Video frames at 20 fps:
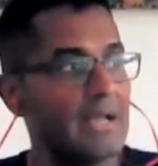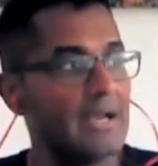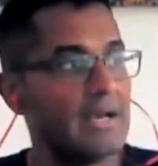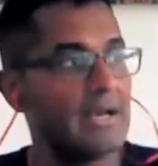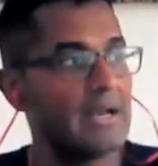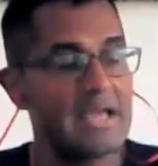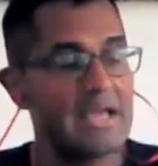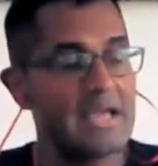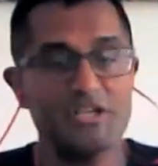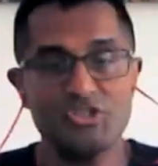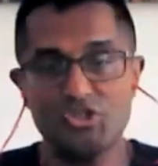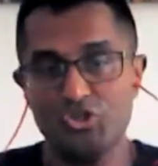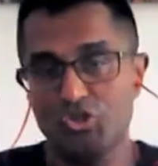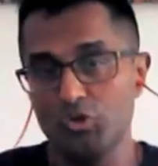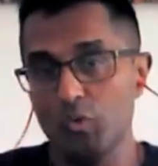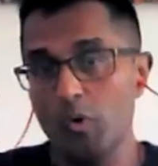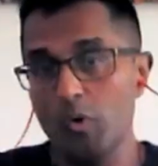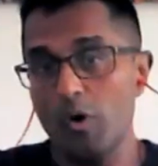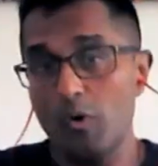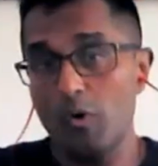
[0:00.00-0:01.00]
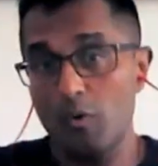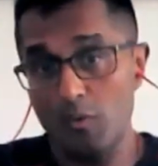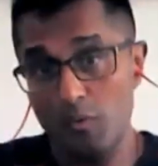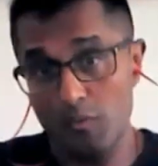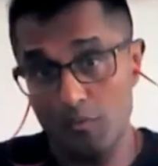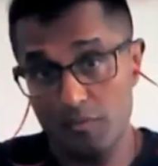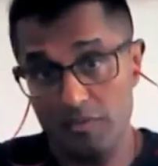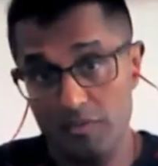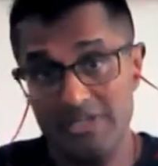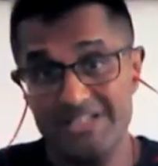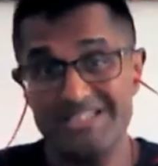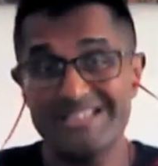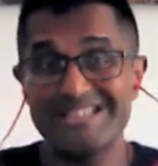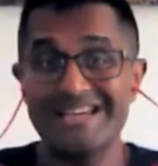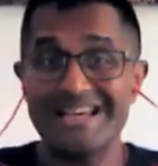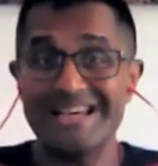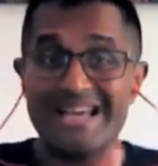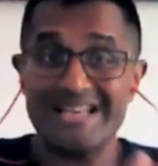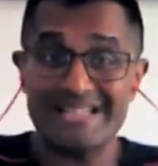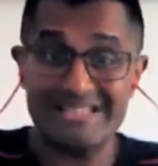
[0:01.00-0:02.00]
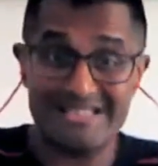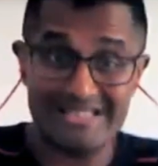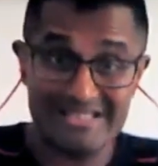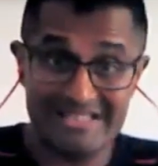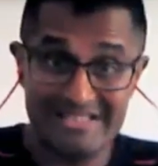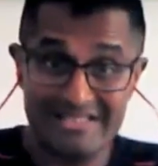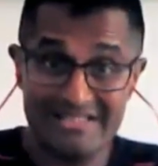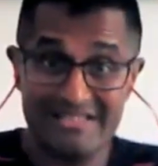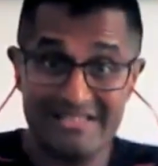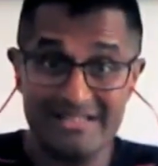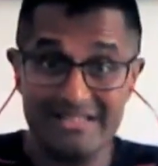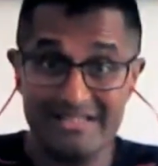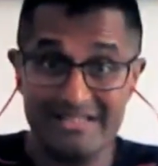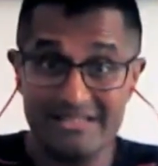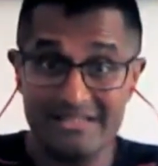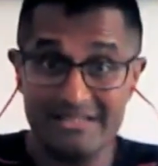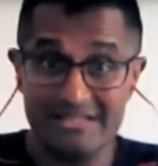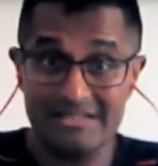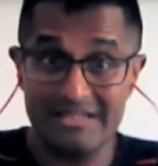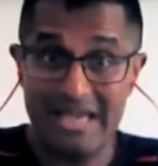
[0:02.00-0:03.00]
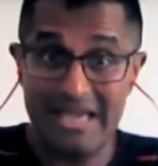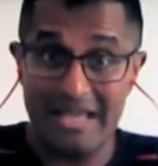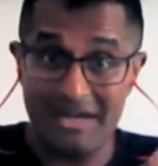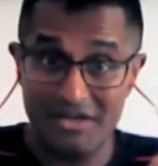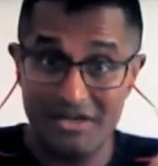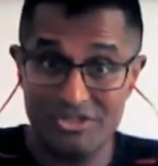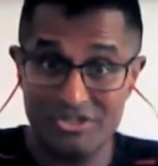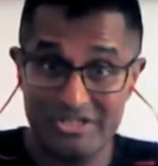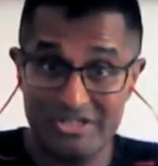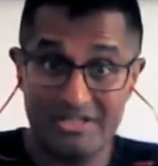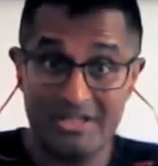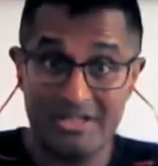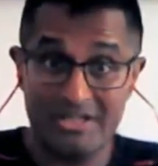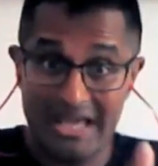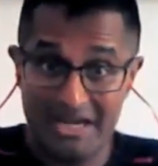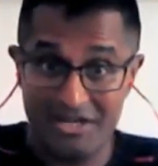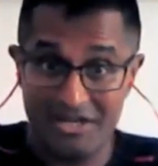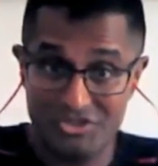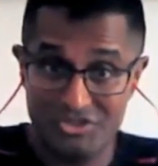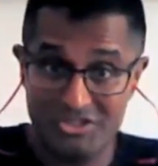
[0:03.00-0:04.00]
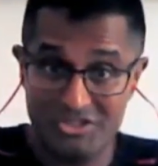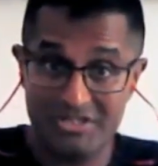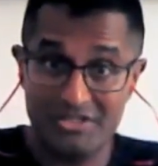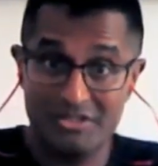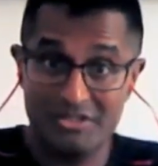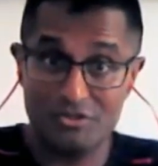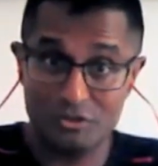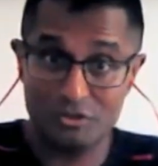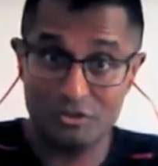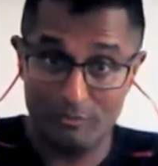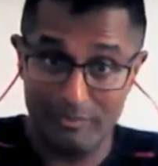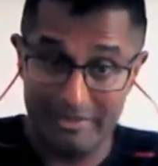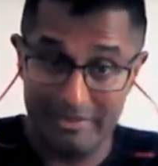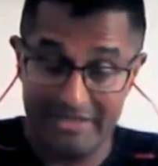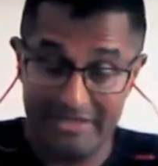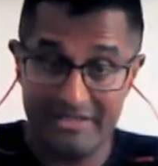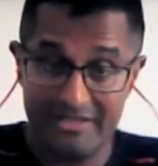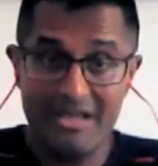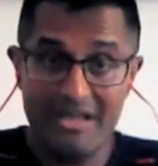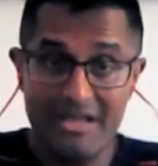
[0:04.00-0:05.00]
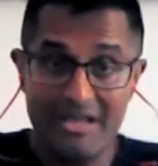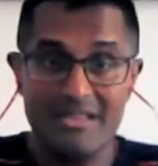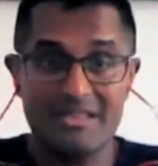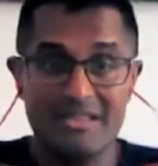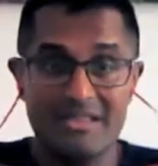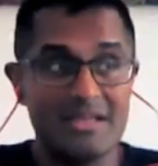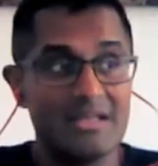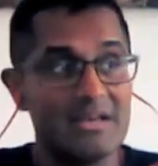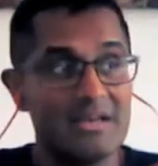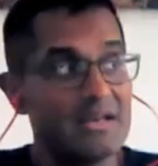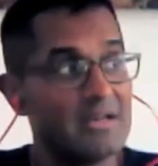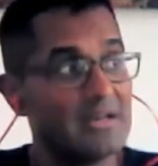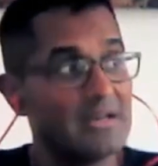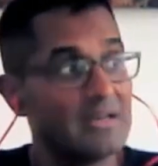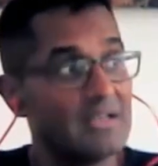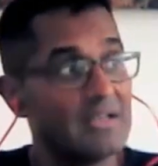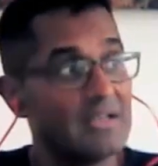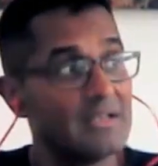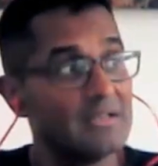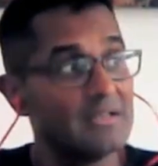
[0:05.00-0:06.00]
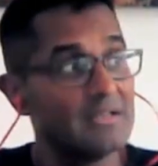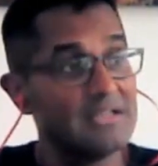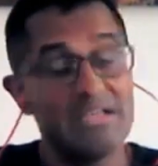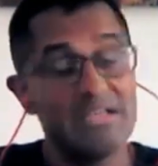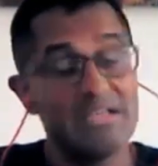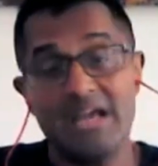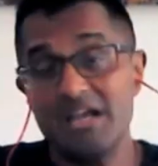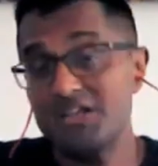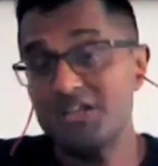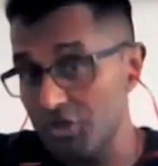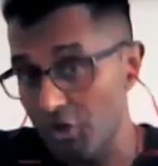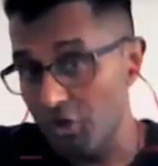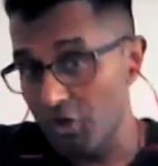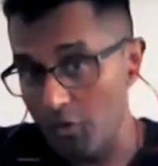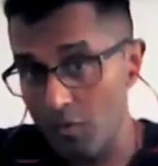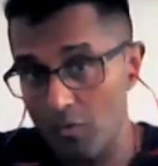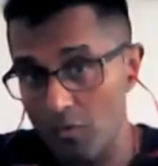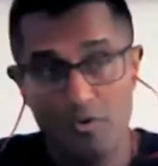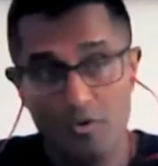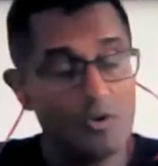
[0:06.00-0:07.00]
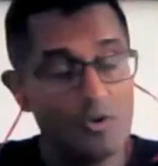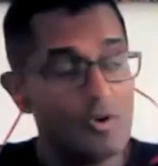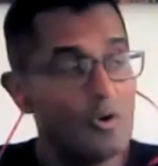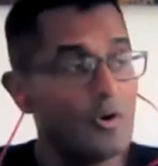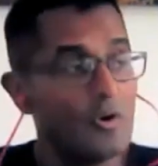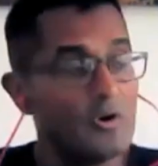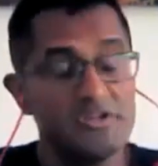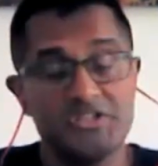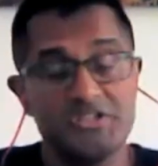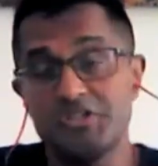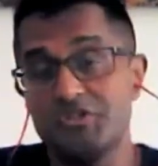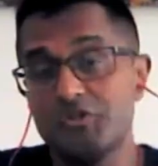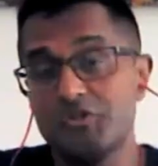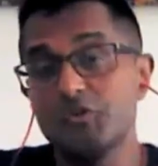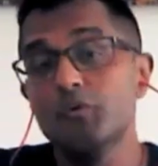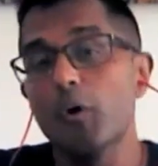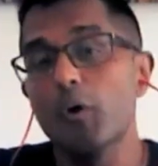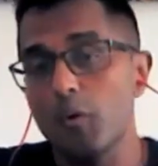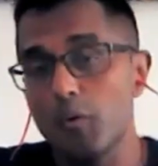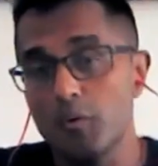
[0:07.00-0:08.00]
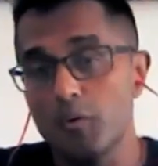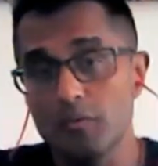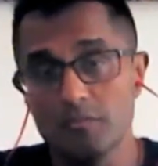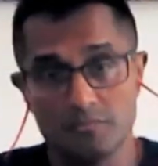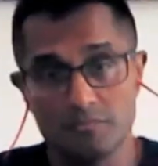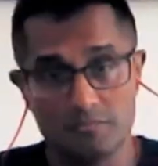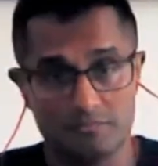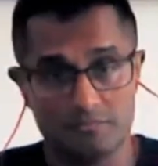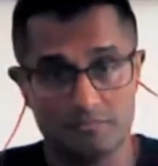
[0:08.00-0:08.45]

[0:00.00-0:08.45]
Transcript: and an H2O needs less energy to split than DHO or D2O.